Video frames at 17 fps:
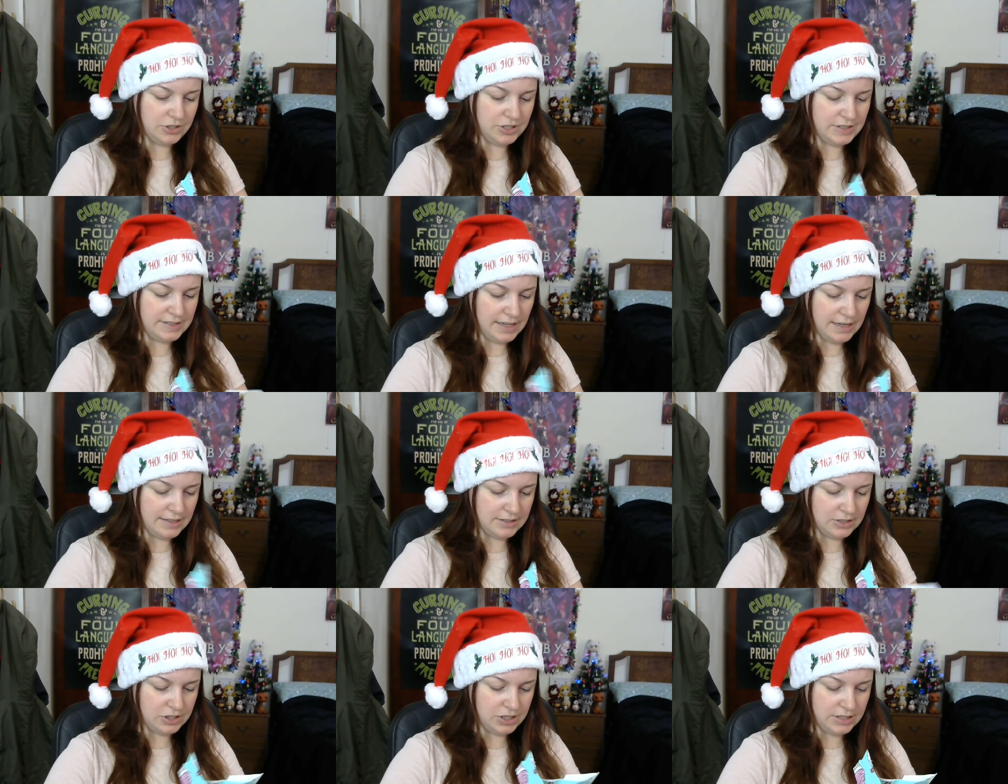She
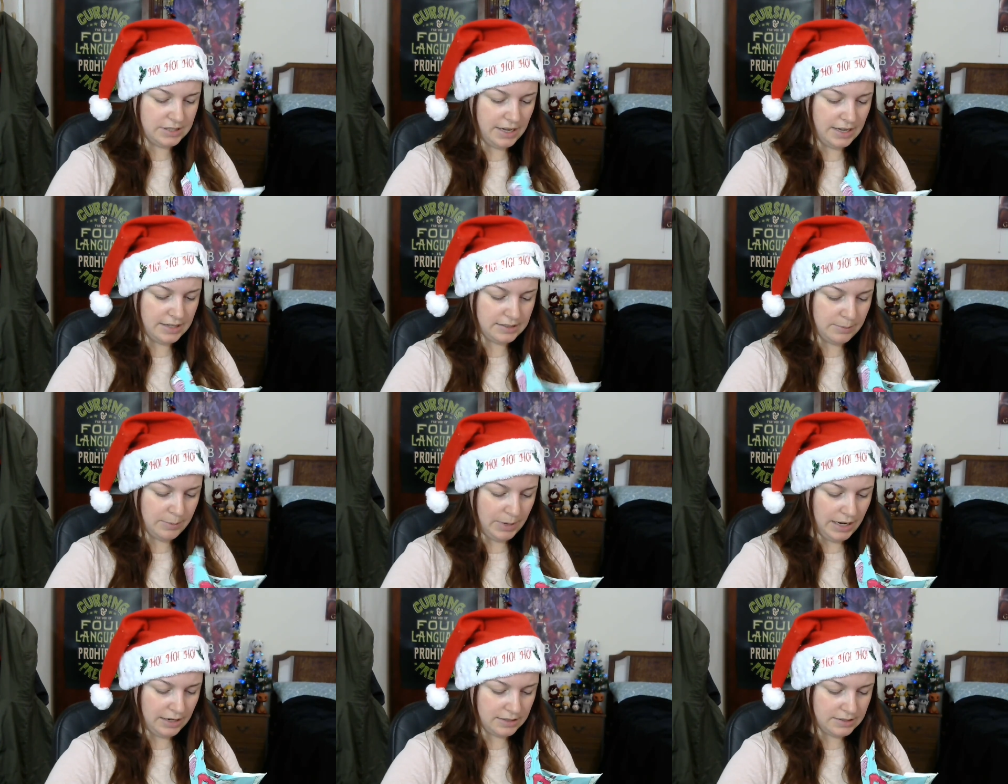says as she tears it
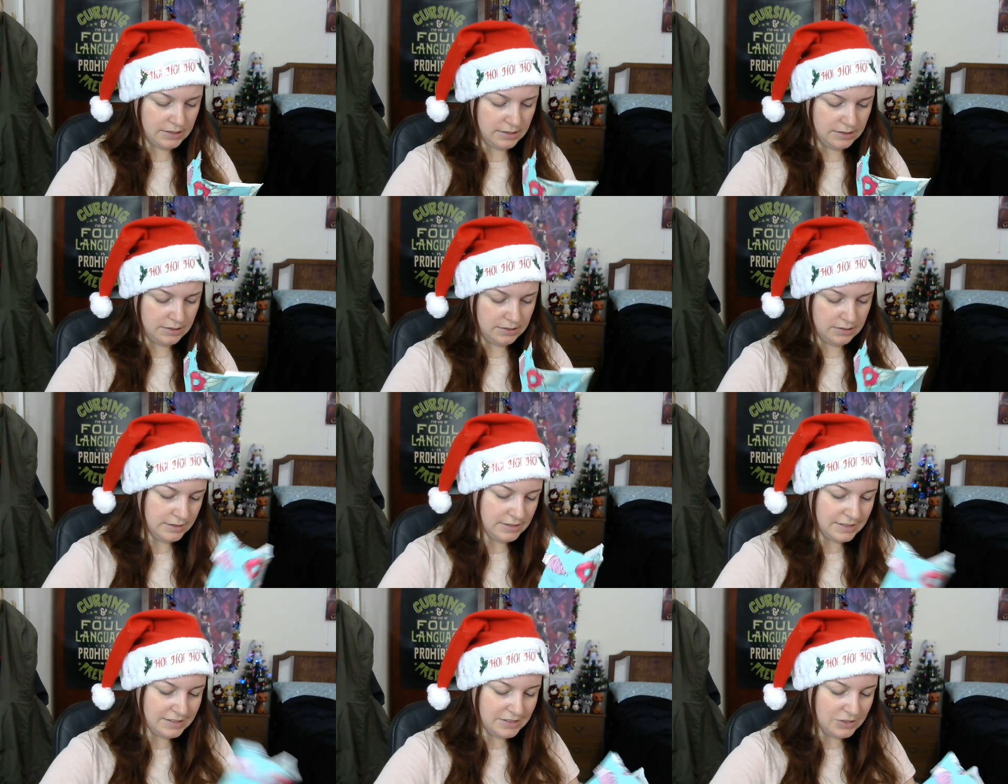by accident.
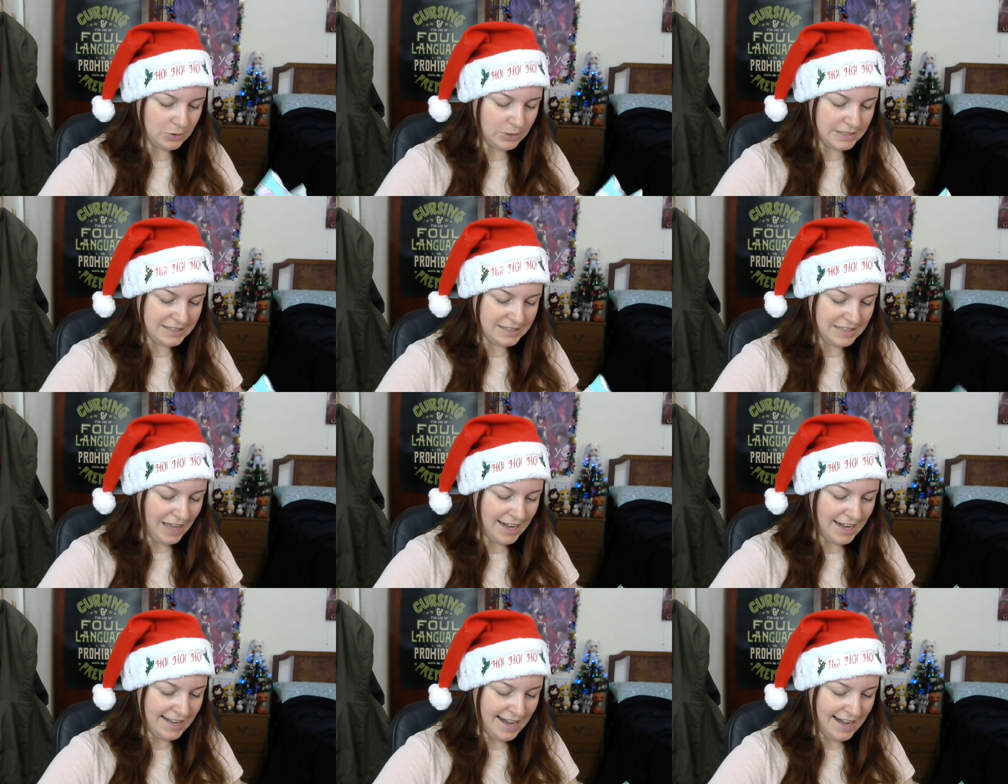This is so
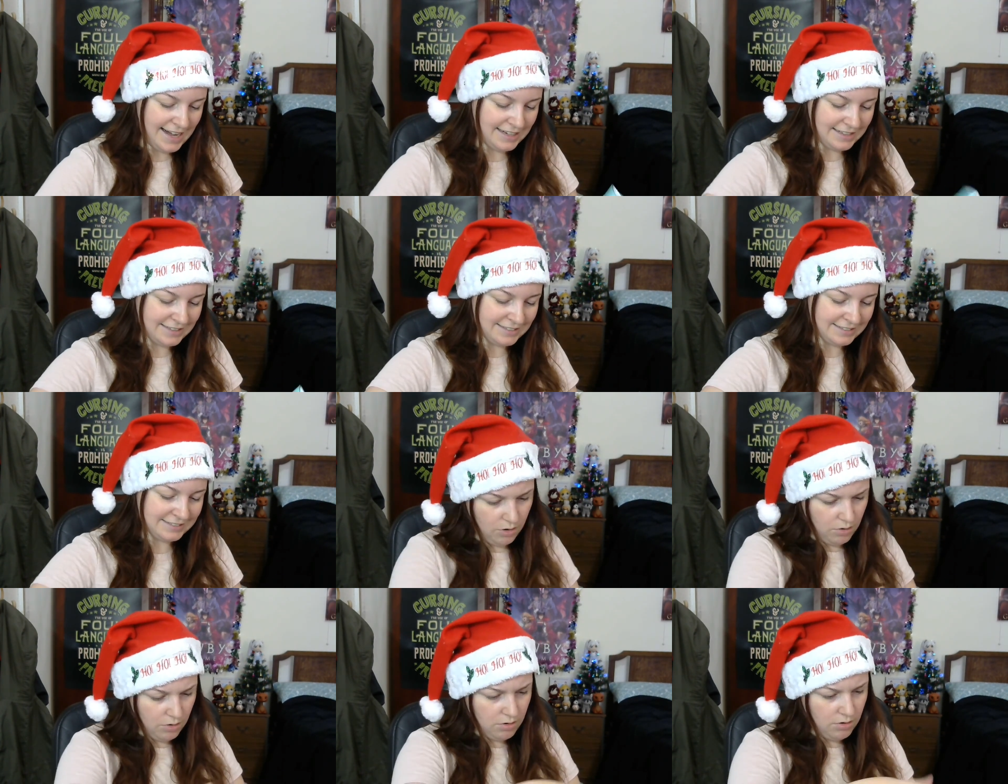exciting!
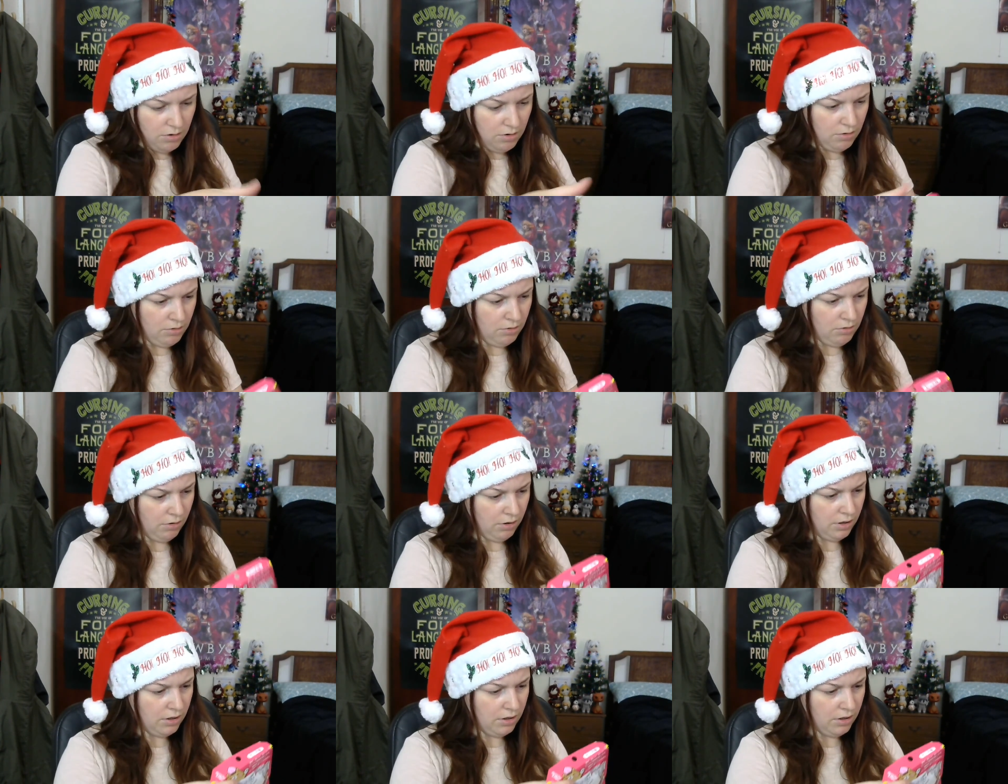Ooh!